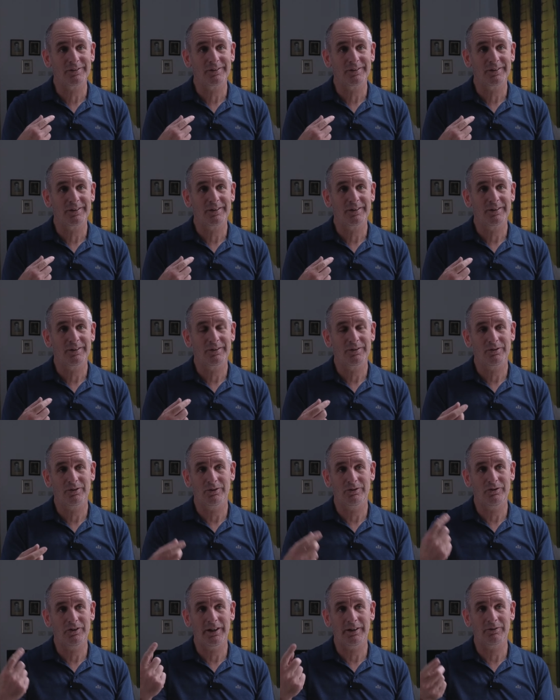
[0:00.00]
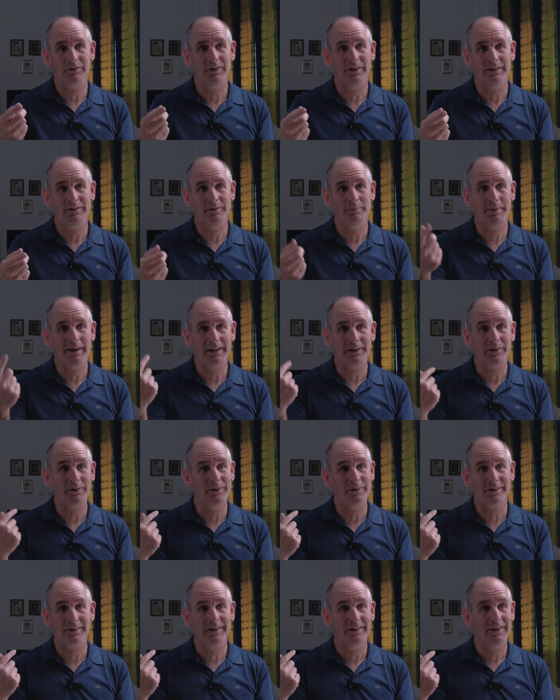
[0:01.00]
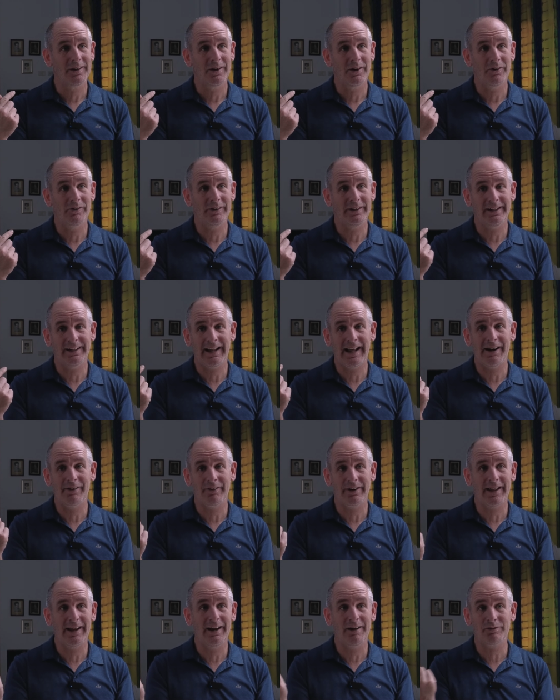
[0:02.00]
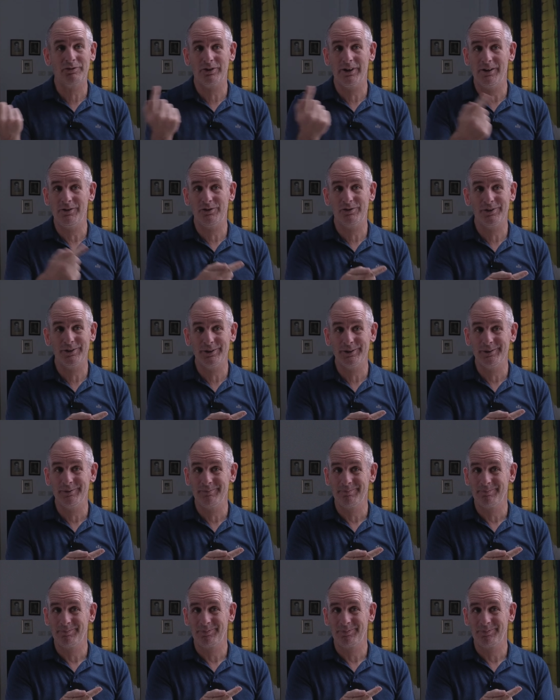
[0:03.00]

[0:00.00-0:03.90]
Uh-huh. So Chiang Rai to Bangkok. Yes. Only an hour and a half transfer.